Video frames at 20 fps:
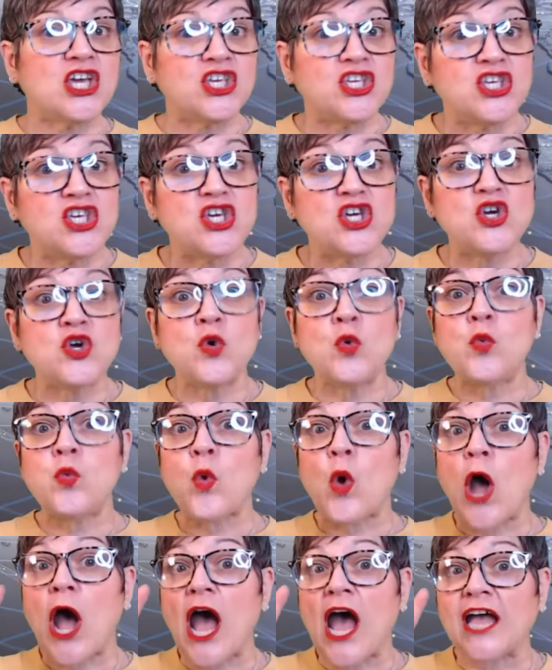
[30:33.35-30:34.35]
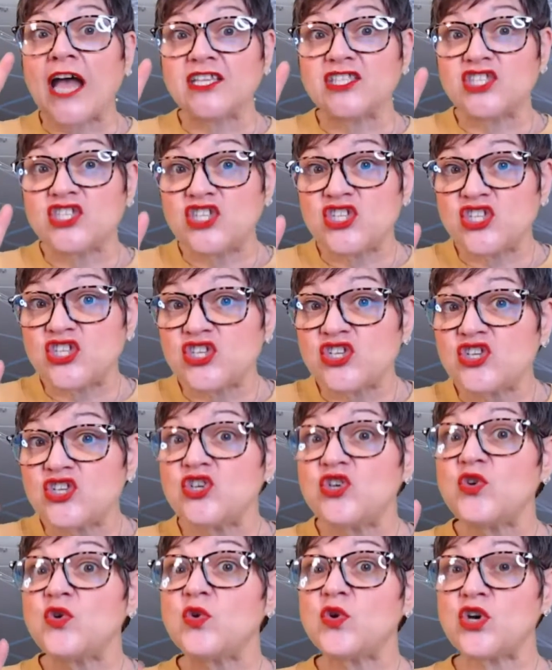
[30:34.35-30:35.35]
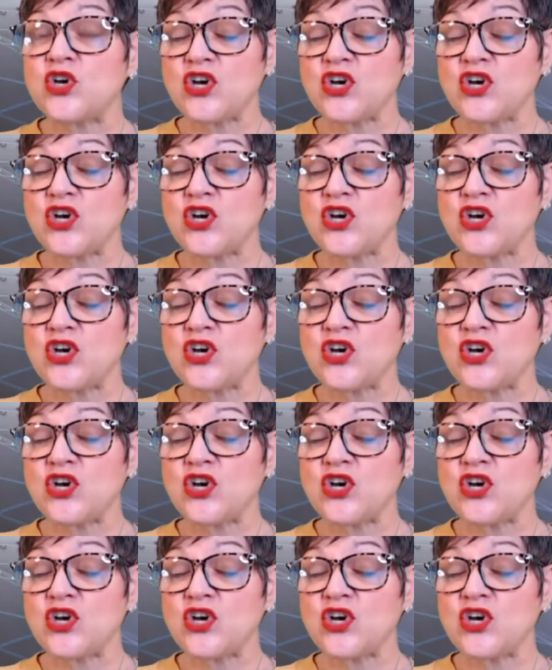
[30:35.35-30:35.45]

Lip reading: You want two